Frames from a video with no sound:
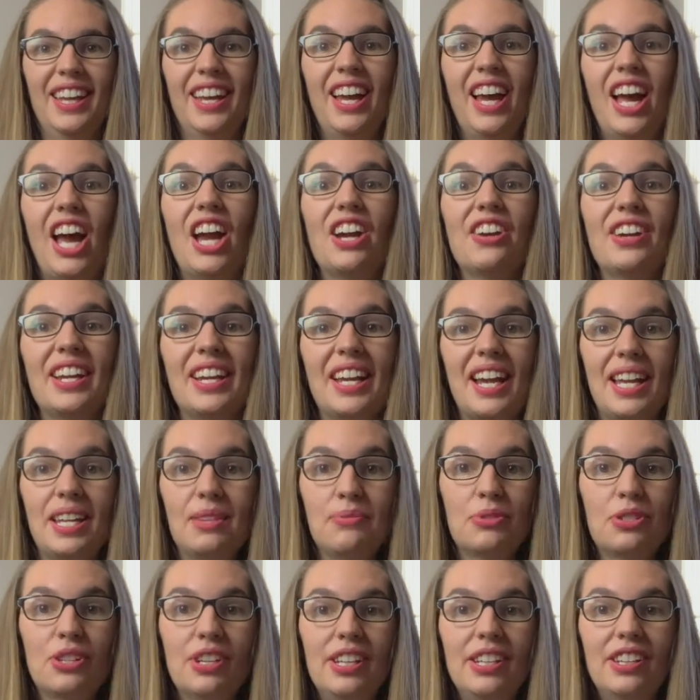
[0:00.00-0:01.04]
All right, I am
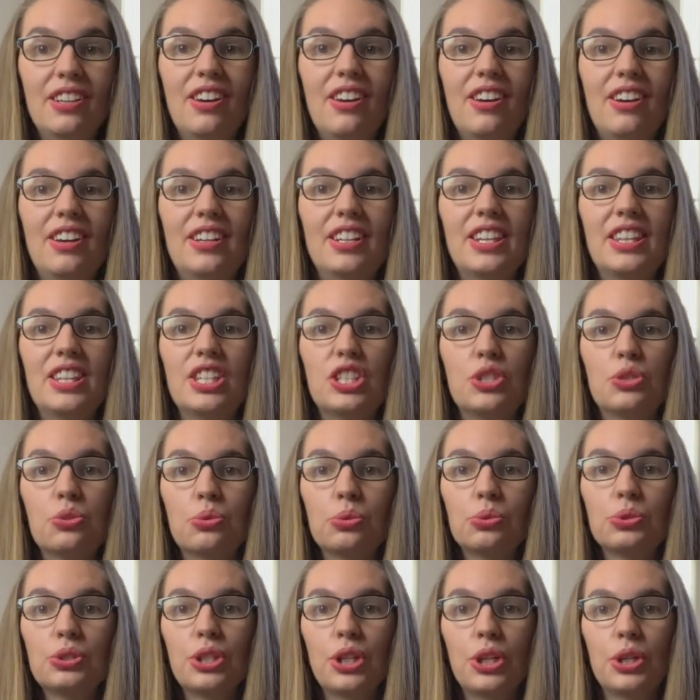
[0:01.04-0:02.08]
trying on the
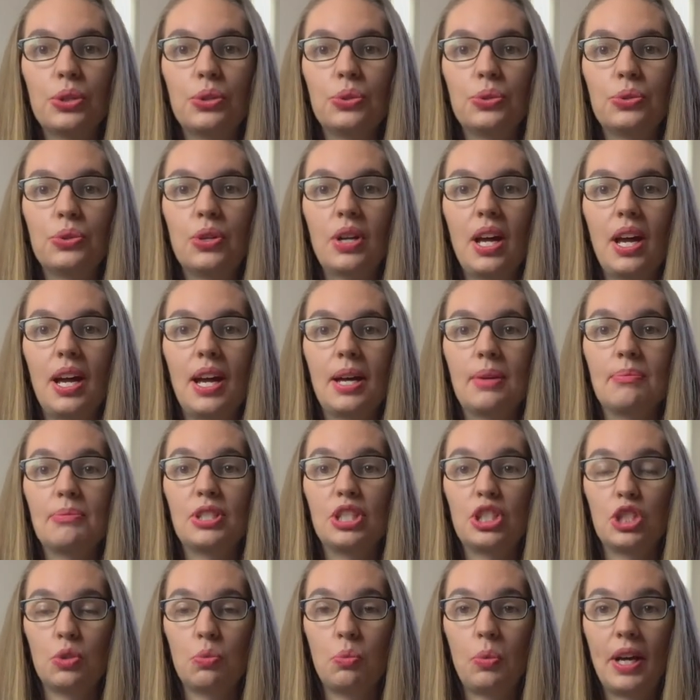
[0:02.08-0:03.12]
jewel tone
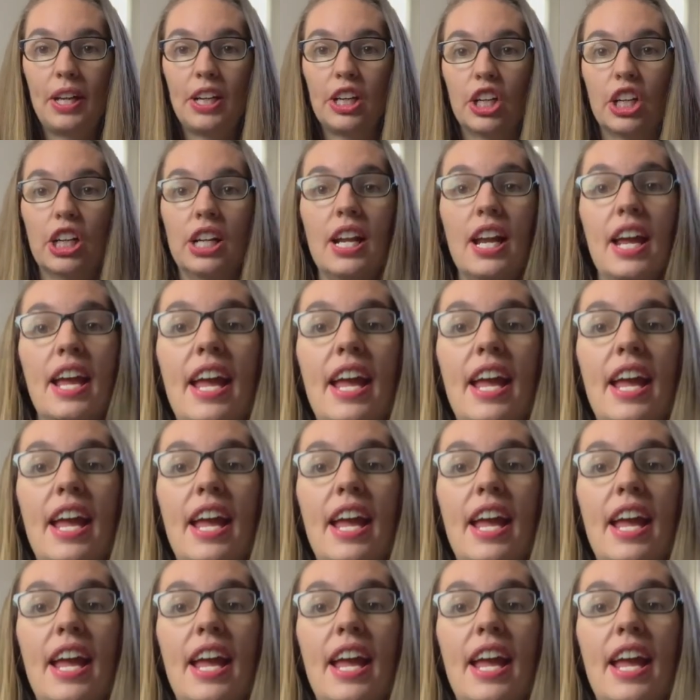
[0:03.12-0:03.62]
sweater